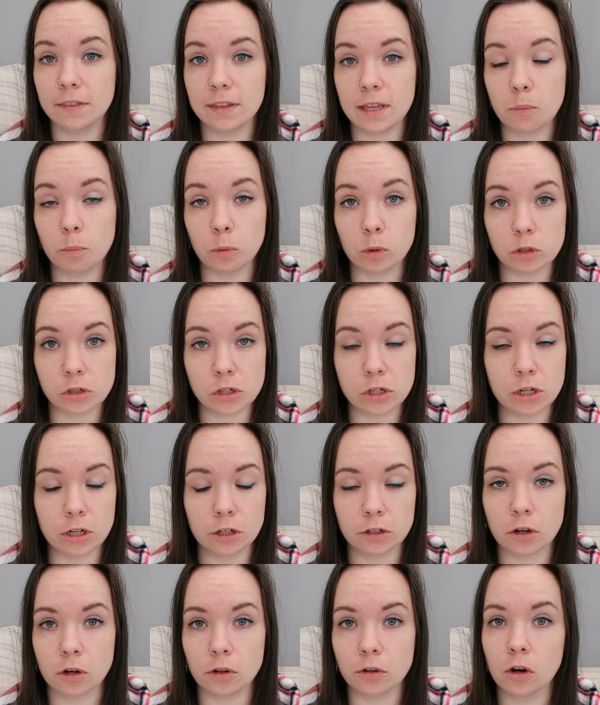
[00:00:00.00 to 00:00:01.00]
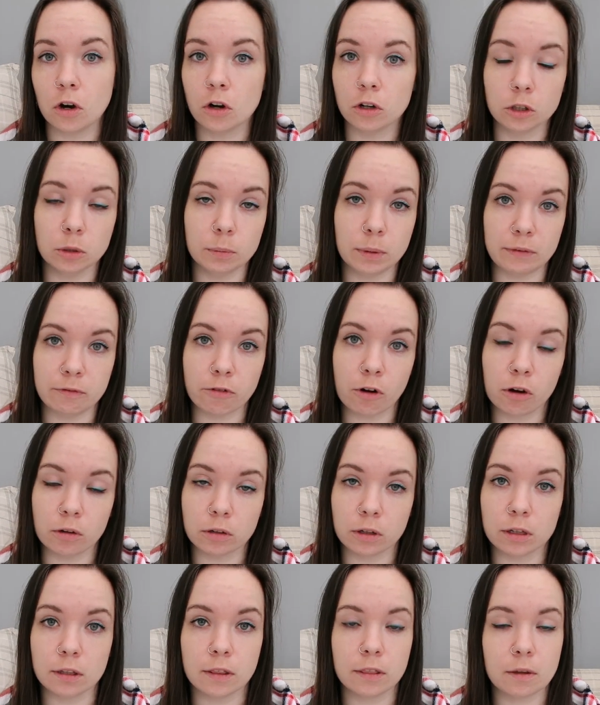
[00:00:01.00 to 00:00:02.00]
that the abortion had gone horribly
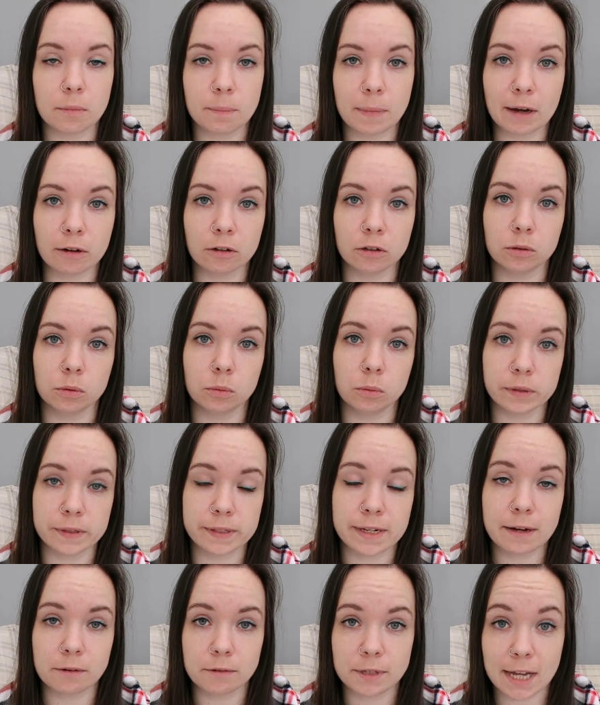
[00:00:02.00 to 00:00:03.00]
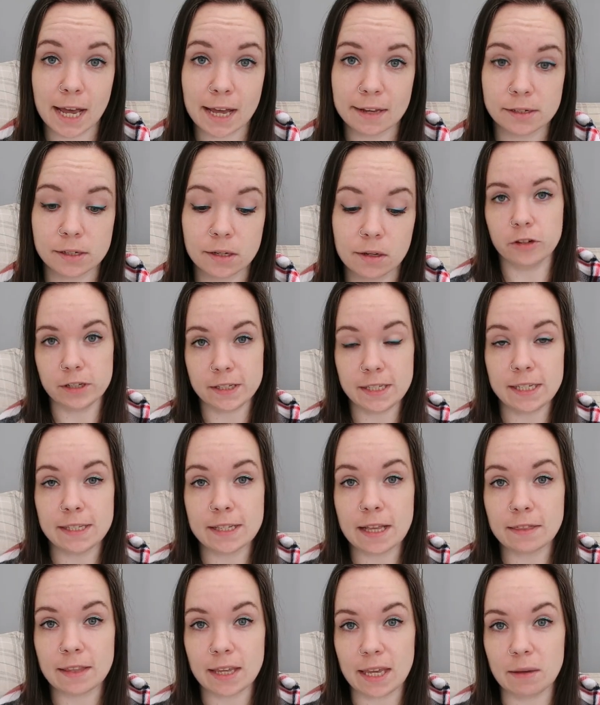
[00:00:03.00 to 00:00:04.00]
wrong and that Beryl was now dead. Christie
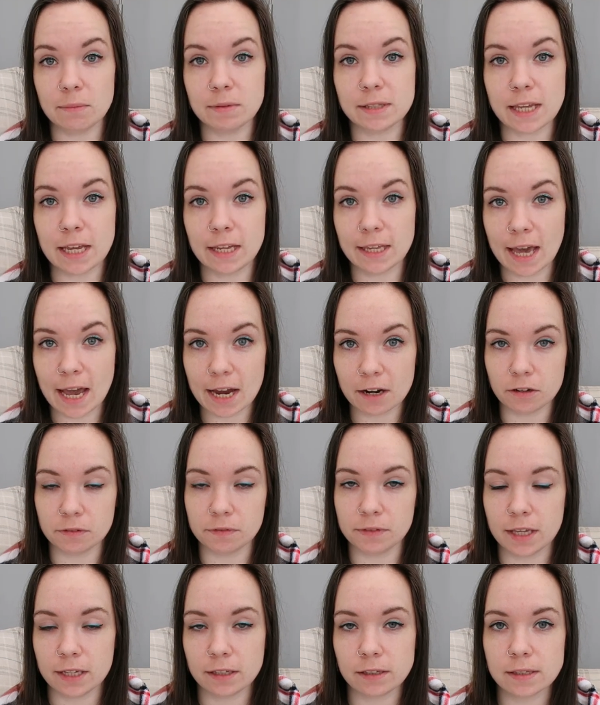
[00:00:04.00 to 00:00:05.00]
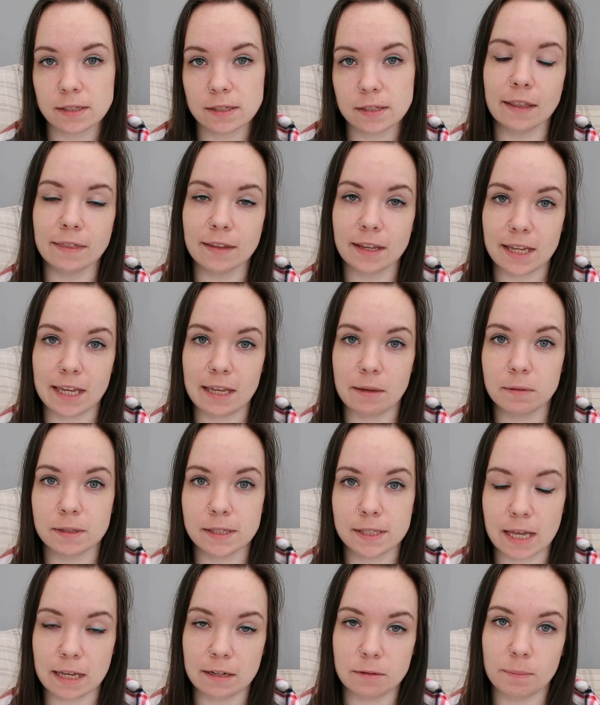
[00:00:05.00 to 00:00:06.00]
said that he would take care of things and that he
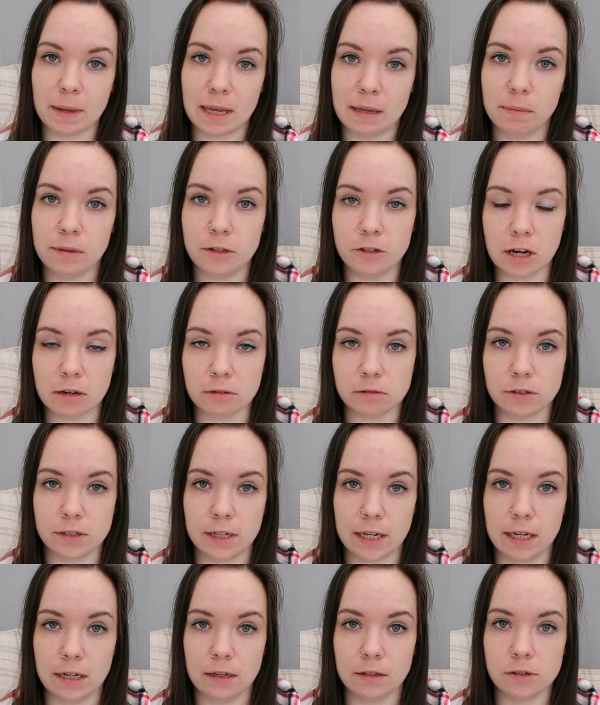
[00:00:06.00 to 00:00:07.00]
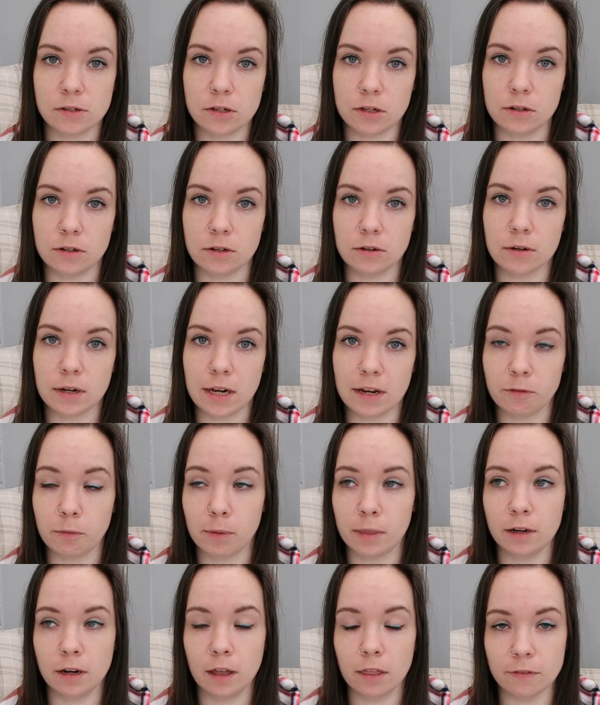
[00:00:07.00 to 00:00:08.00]
would send baby Geraldine to live
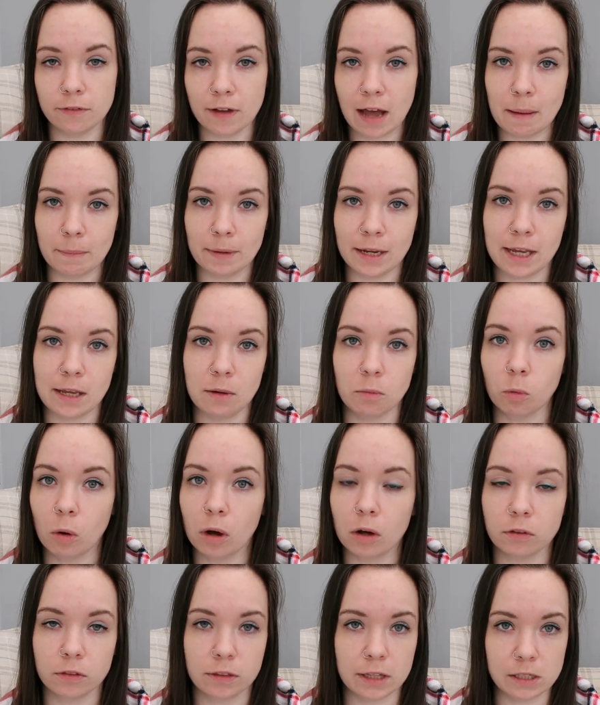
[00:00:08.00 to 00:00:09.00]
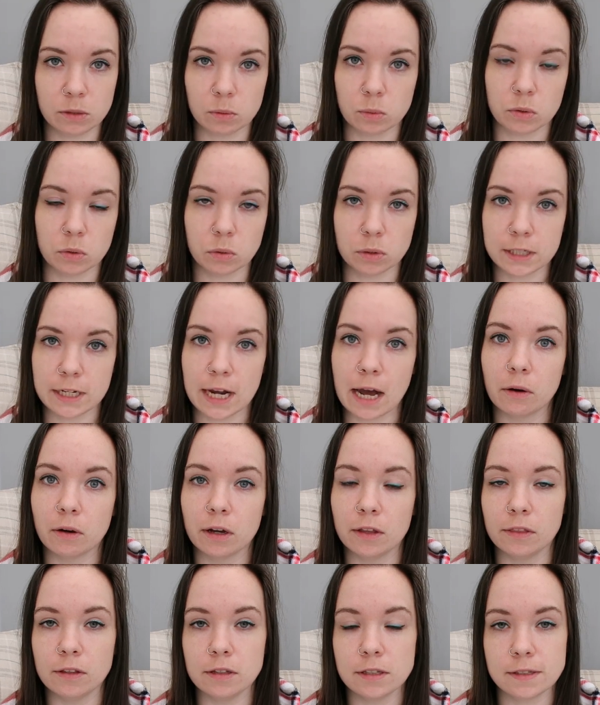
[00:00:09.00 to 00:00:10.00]
with another family while things were sorted
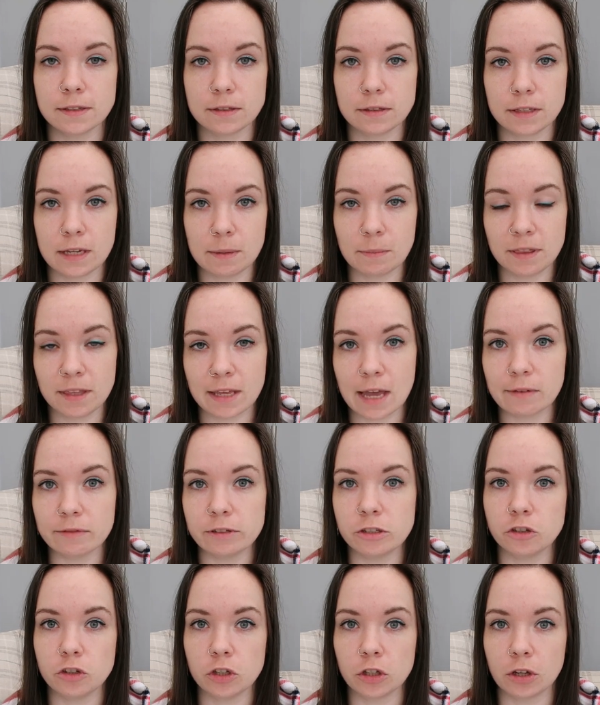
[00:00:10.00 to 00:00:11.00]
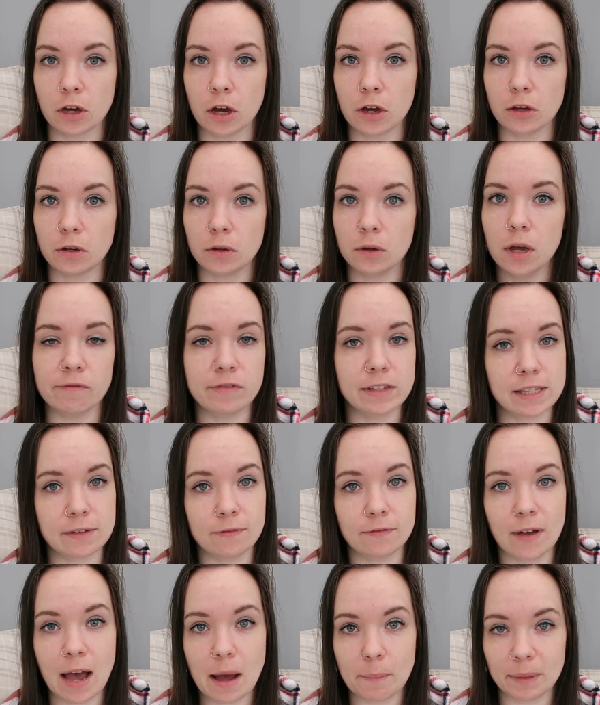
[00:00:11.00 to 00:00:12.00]
out, and that Timothy Evans should go and
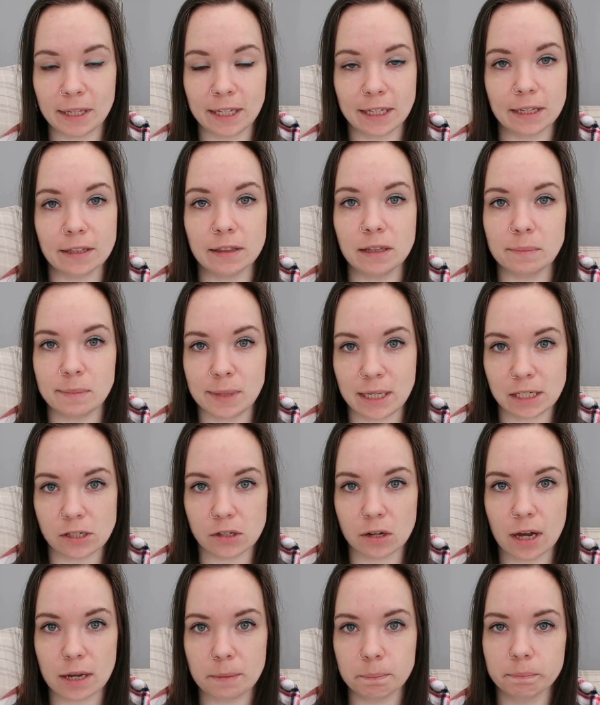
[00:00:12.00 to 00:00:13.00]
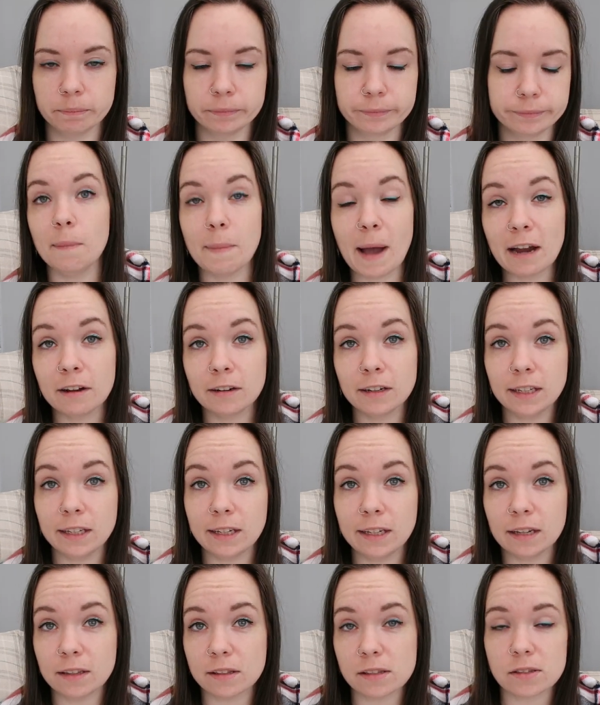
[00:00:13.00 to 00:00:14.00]
visit family in the meantime.
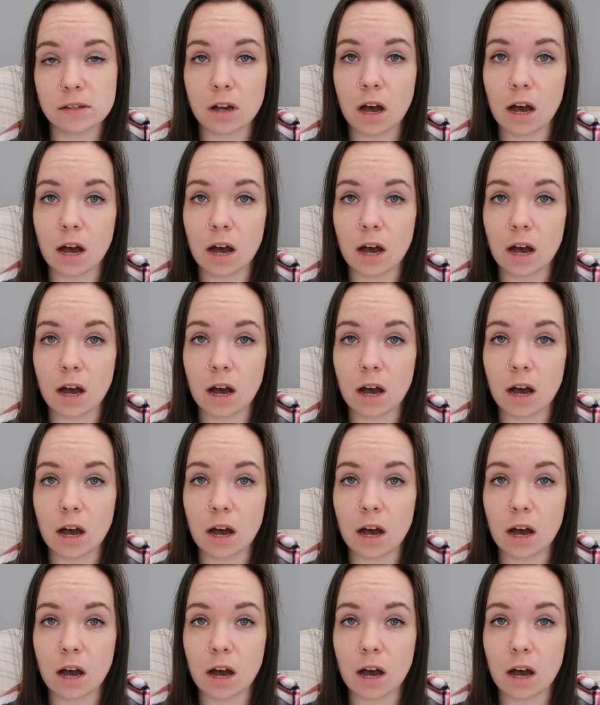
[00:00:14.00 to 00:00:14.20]
Apparently at the